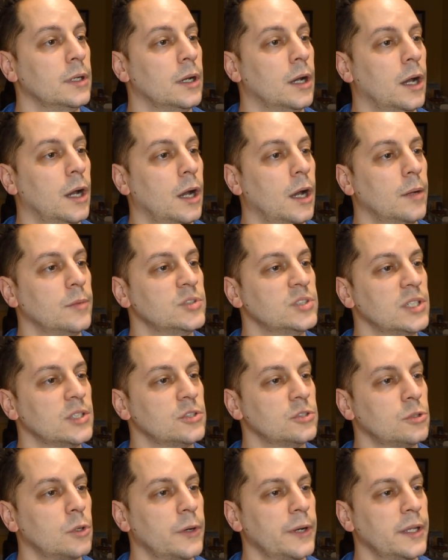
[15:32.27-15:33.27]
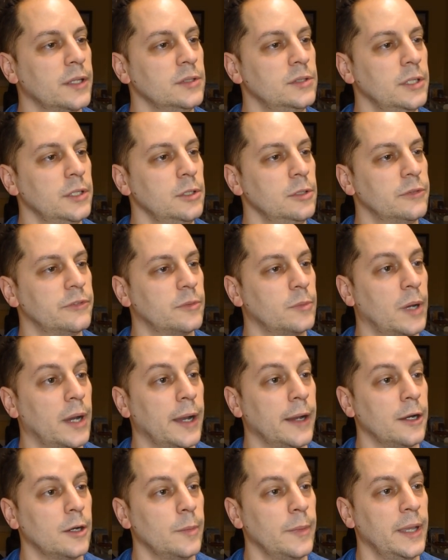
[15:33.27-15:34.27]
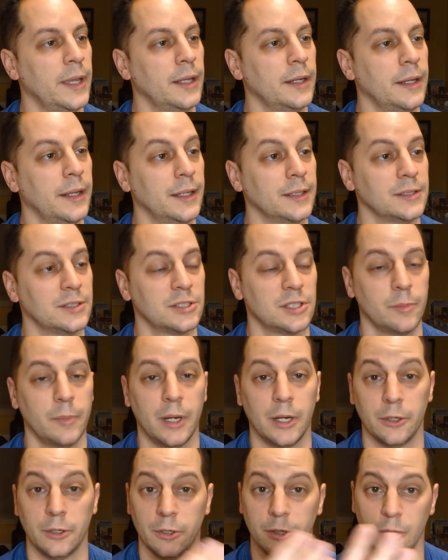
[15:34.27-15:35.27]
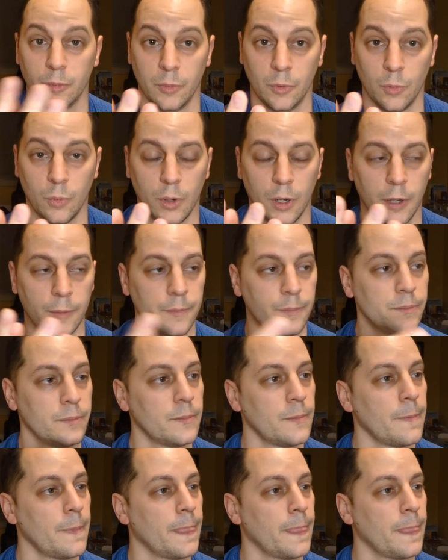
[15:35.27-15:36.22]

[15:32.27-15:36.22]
Says story continued from Iron Man and Submariner number one,